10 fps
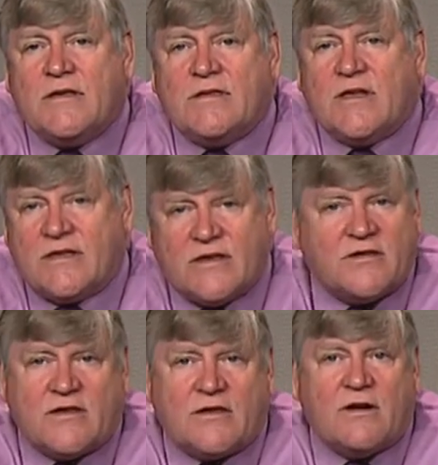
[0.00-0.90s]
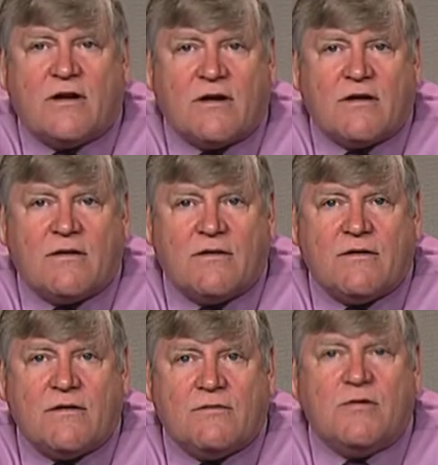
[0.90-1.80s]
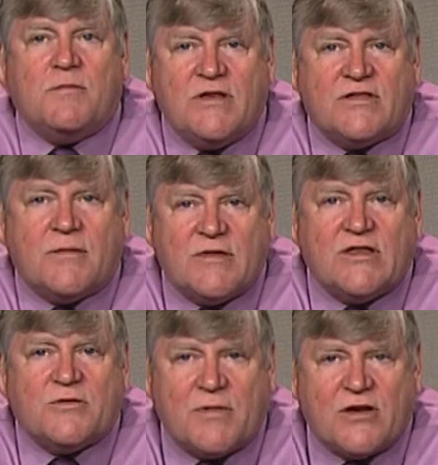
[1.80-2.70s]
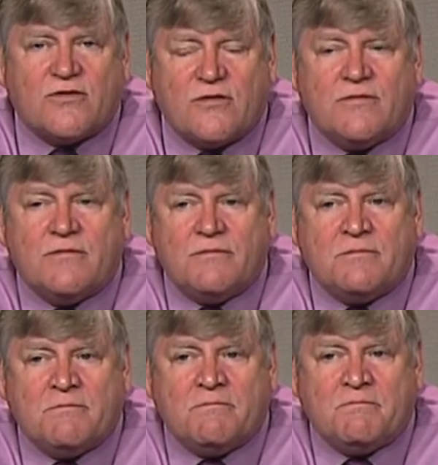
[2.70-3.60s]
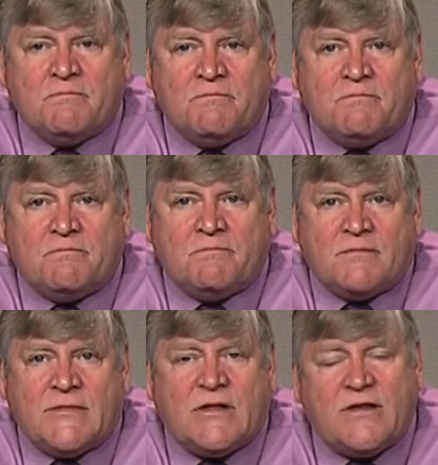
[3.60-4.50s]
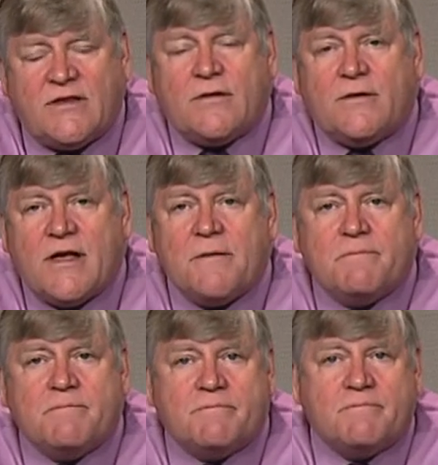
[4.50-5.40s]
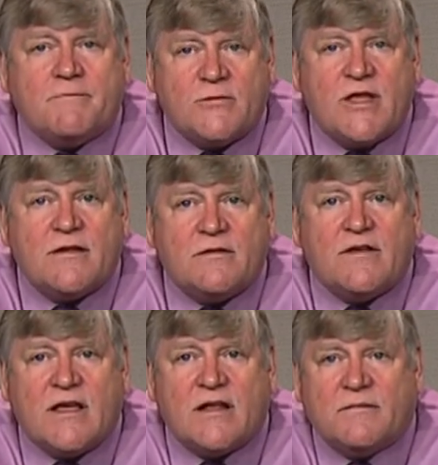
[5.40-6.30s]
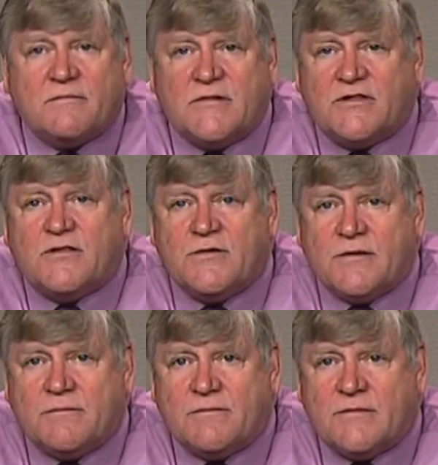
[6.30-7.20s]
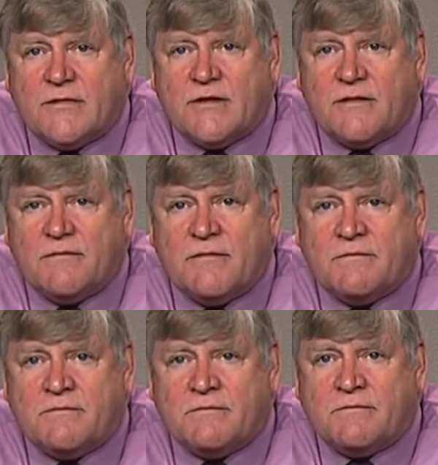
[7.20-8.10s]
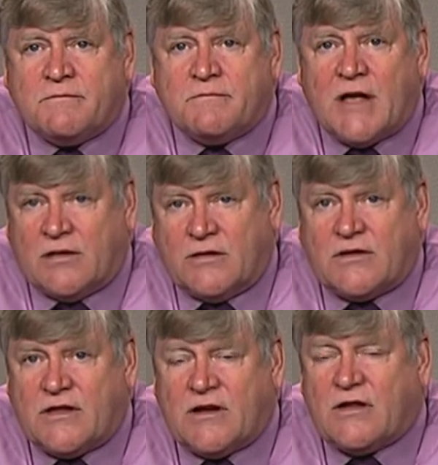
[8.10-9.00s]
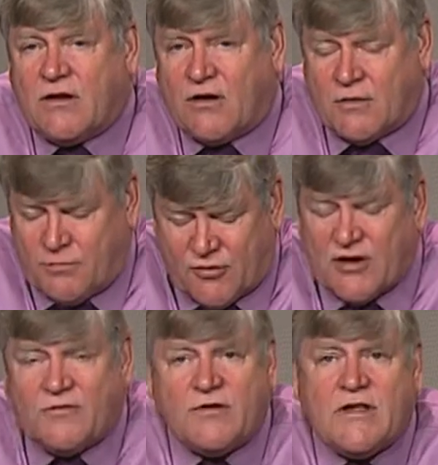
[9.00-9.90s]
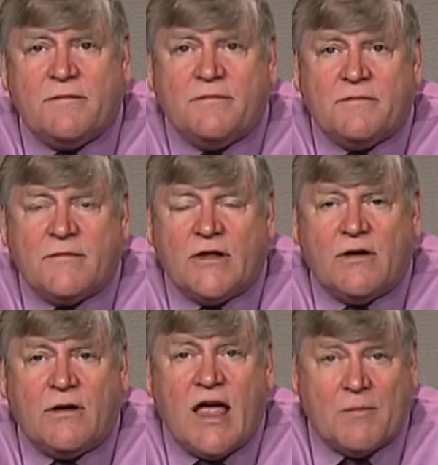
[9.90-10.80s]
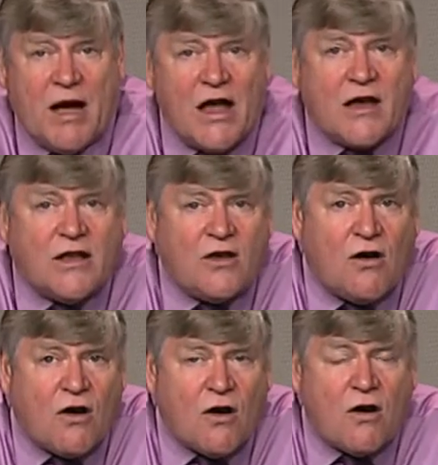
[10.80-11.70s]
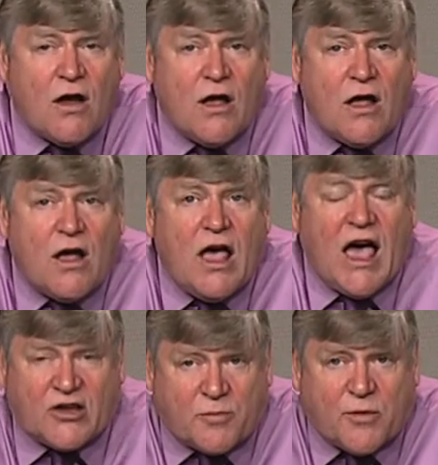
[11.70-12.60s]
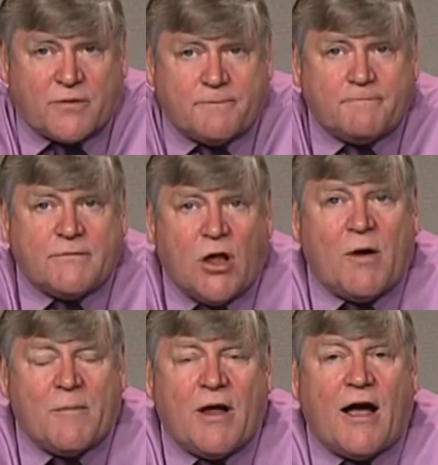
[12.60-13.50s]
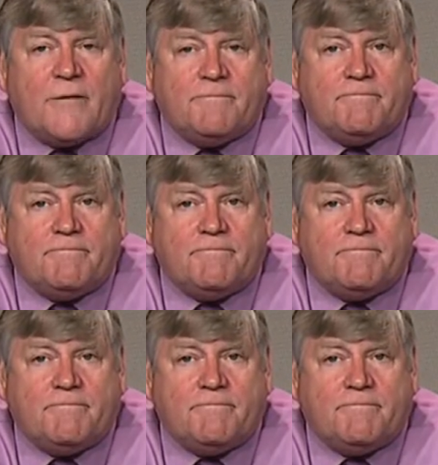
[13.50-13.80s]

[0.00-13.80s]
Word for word: that this guitar would be something special. And I said, okay, let will take a look at it. Let's do it, you know. I looked at the guitar briefly, you know. Am I a guitar expert? No, I'm not.